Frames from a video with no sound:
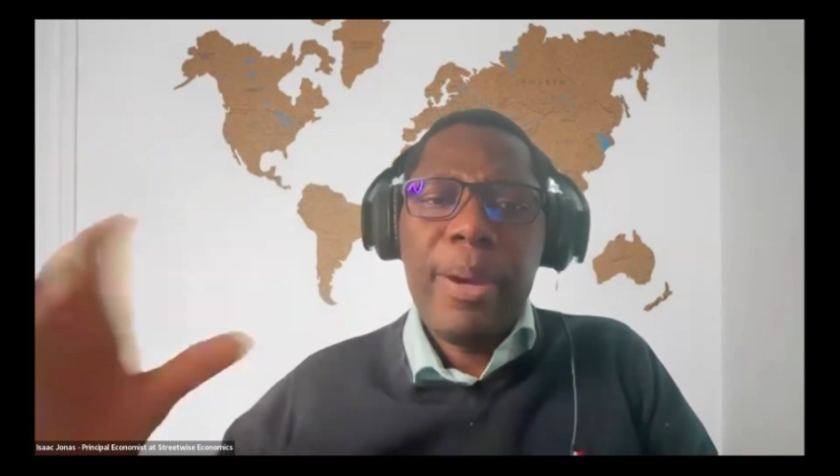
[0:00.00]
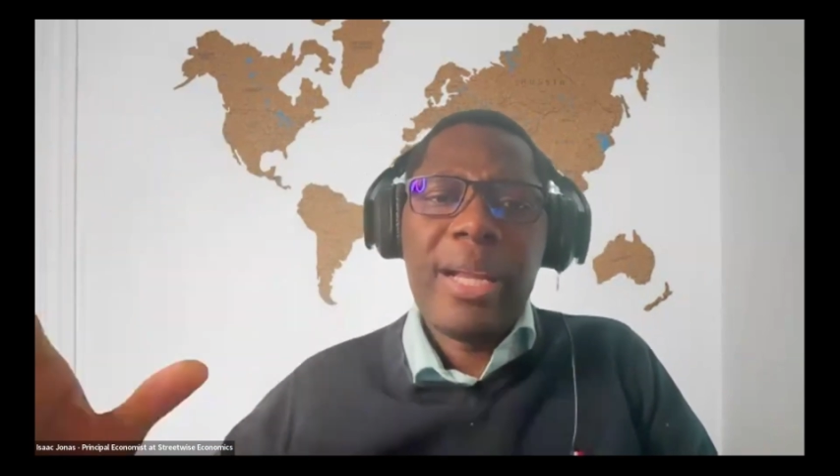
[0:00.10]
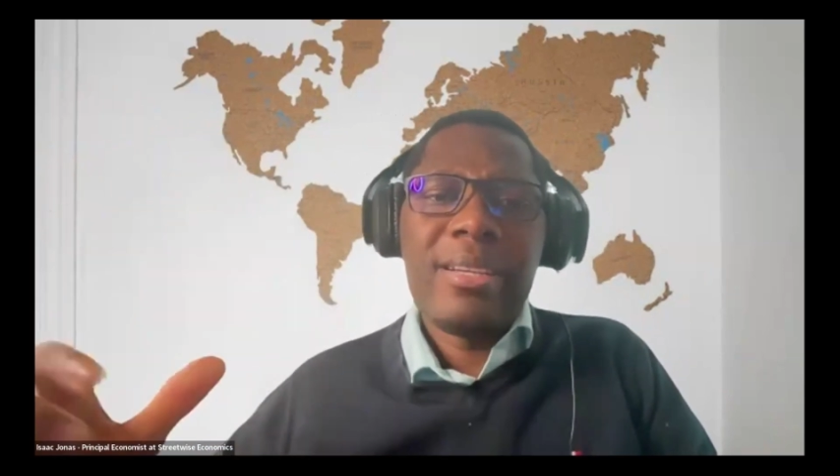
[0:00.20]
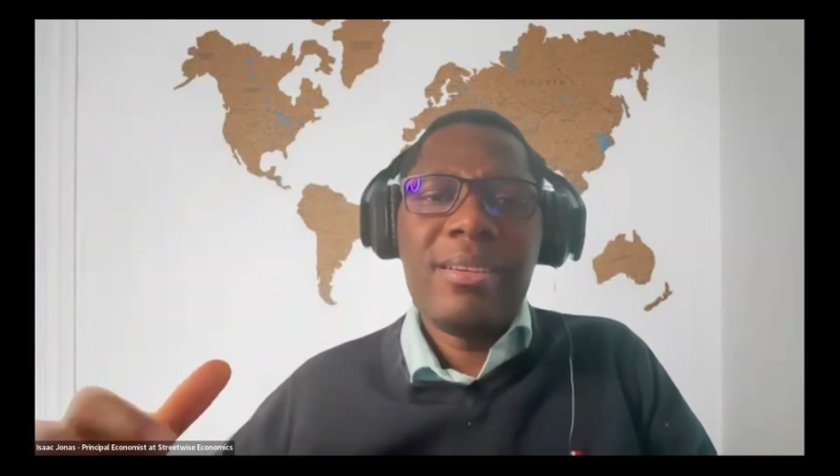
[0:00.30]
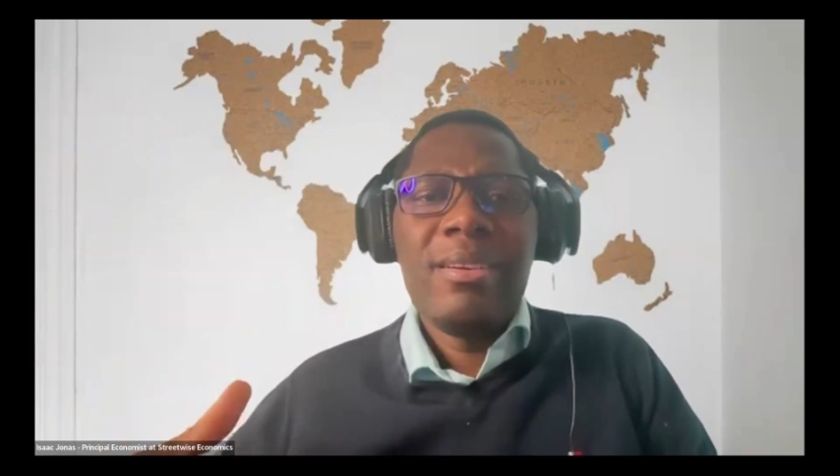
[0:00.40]

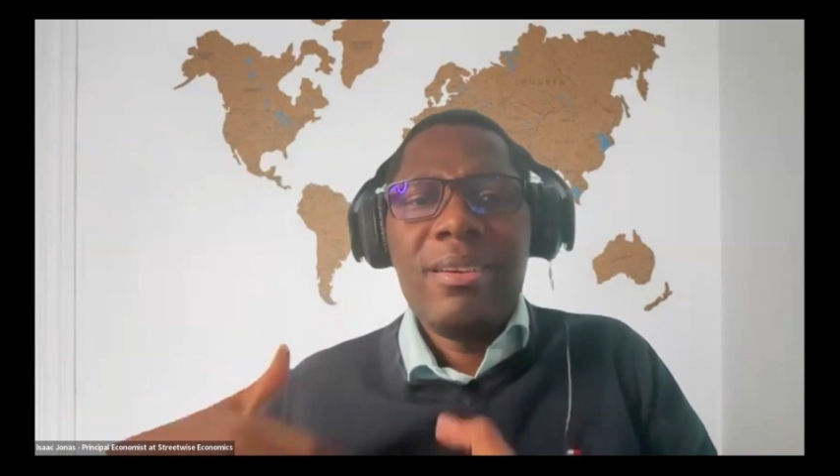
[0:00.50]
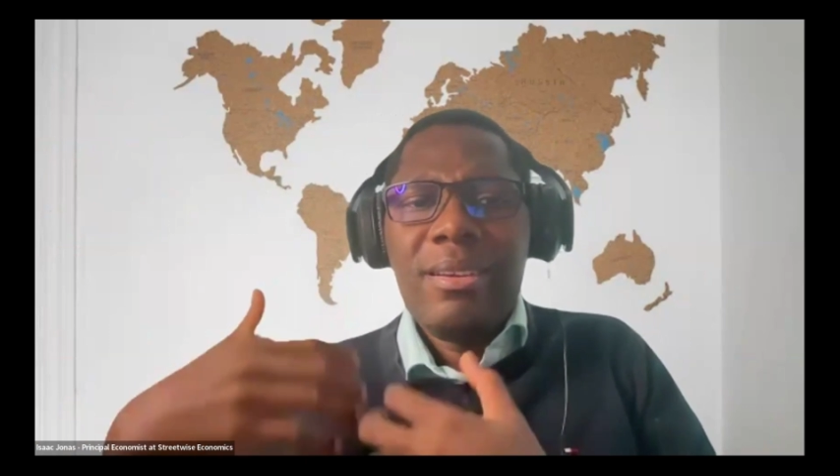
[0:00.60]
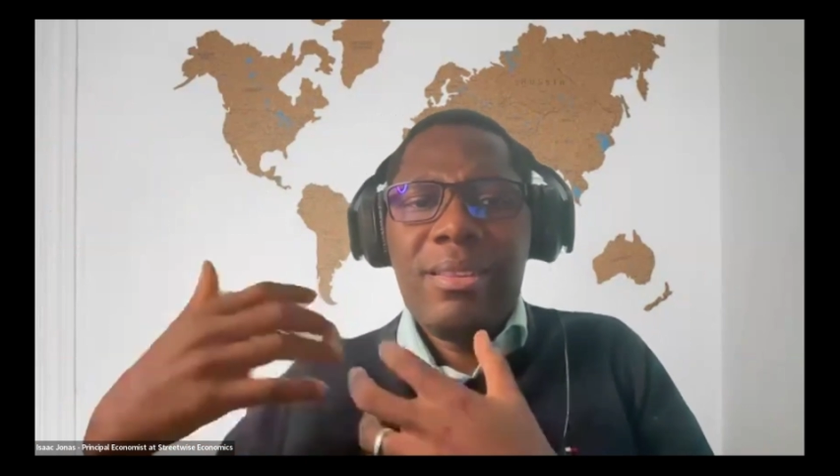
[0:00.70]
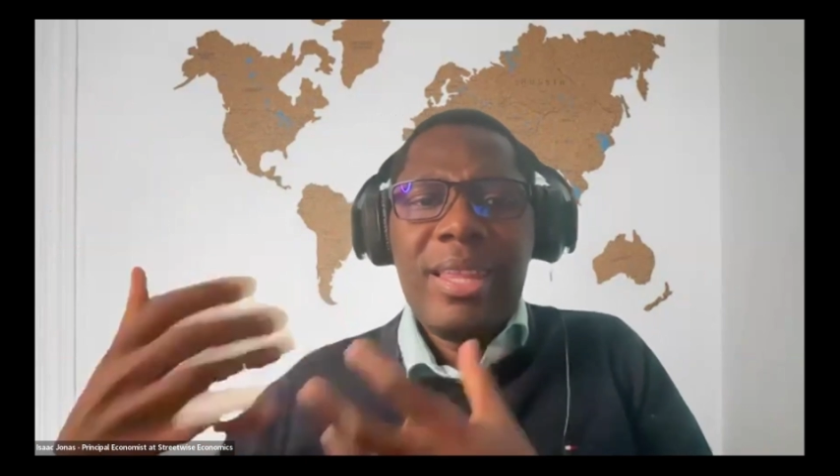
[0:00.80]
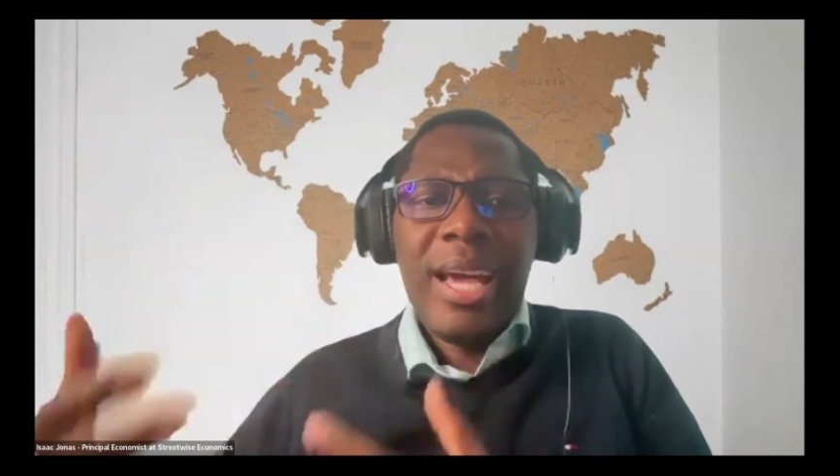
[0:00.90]
But
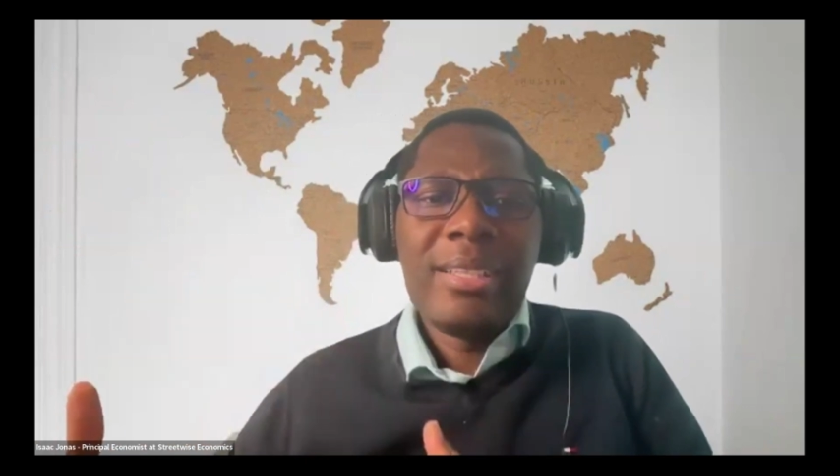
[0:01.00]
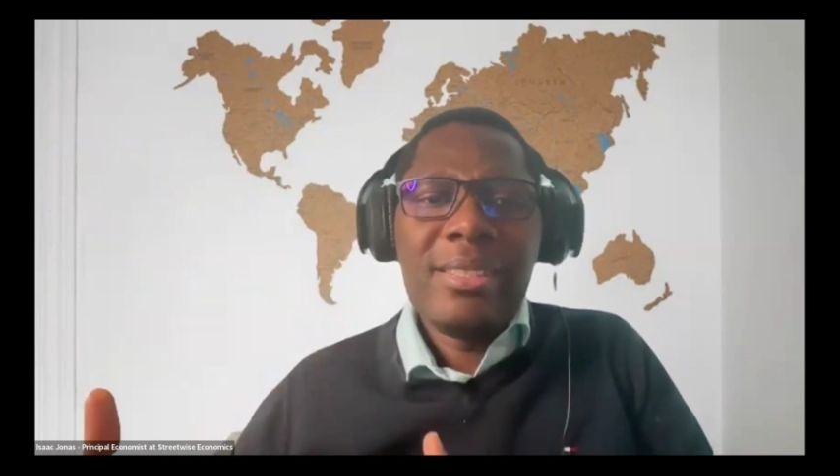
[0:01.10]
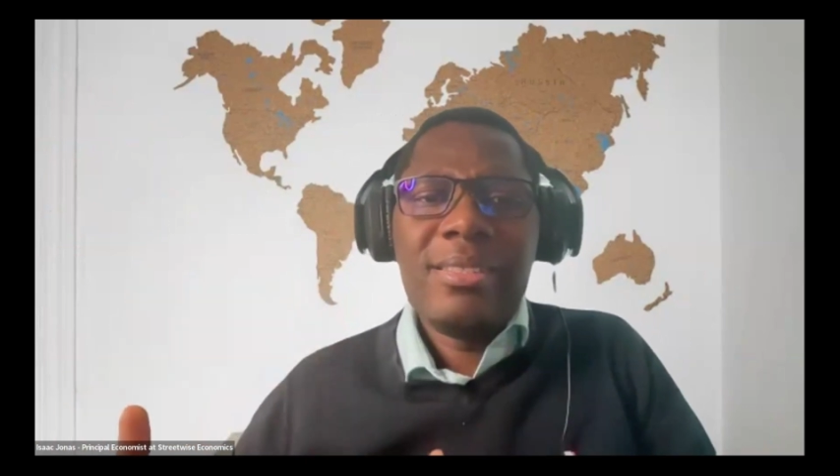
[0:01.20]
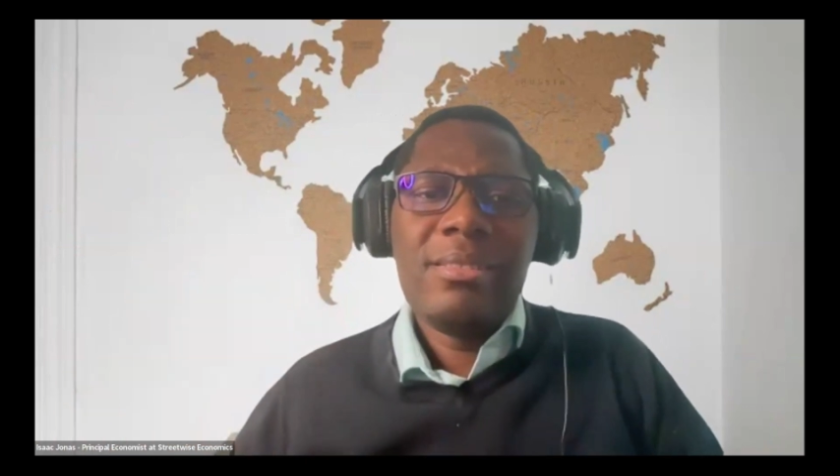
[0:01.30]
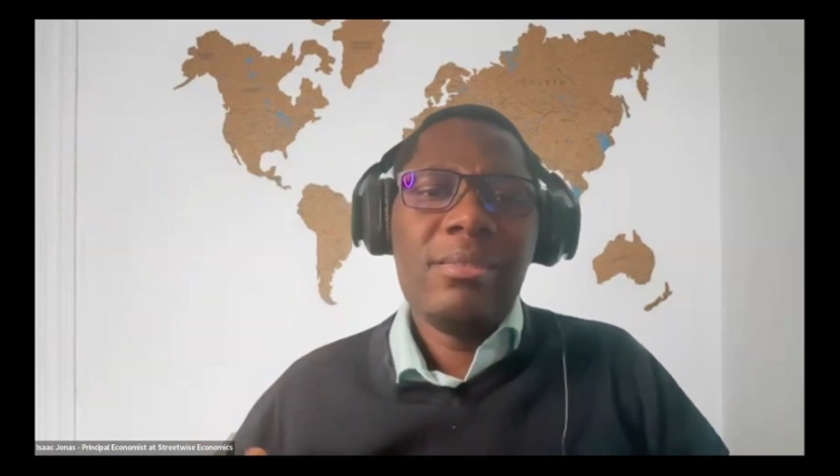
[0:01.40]

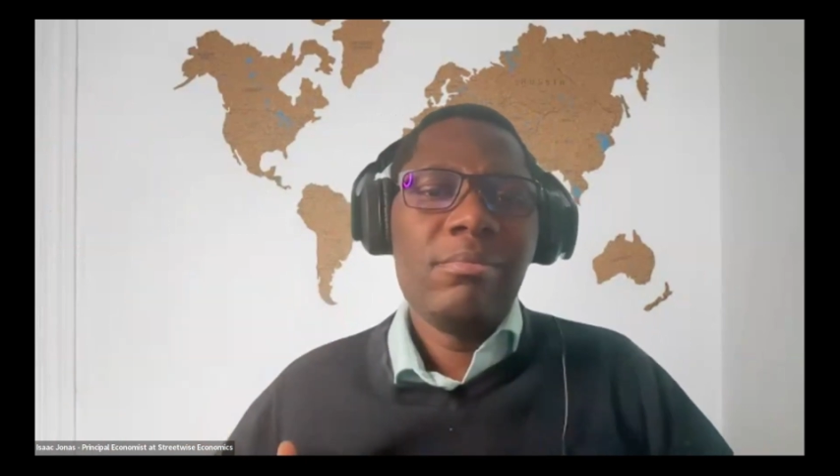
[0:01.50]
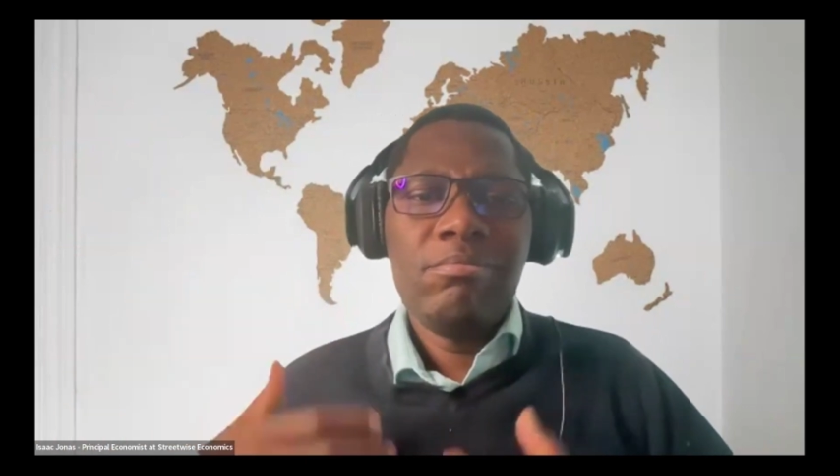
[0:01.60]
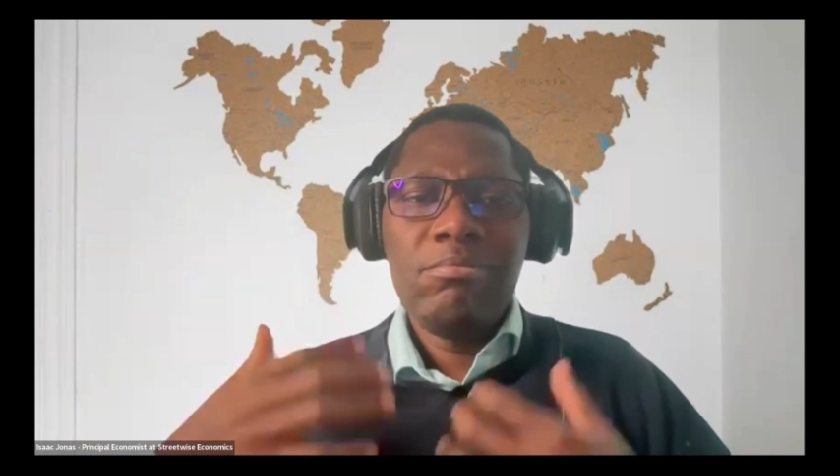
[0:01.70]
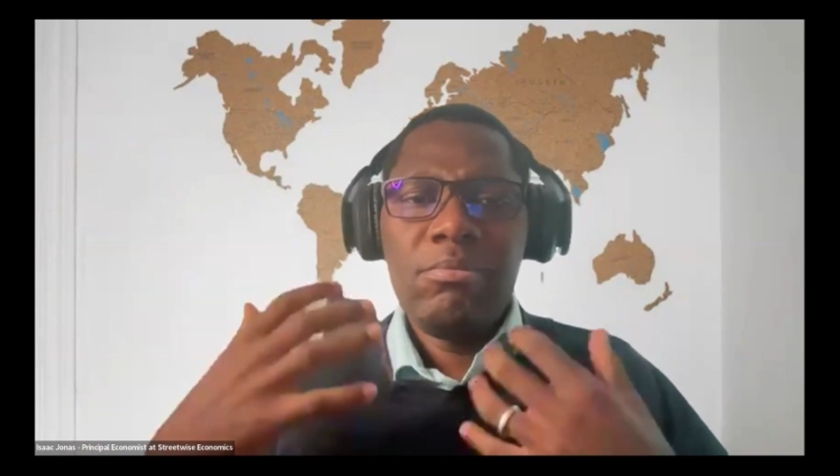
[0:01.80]
that's,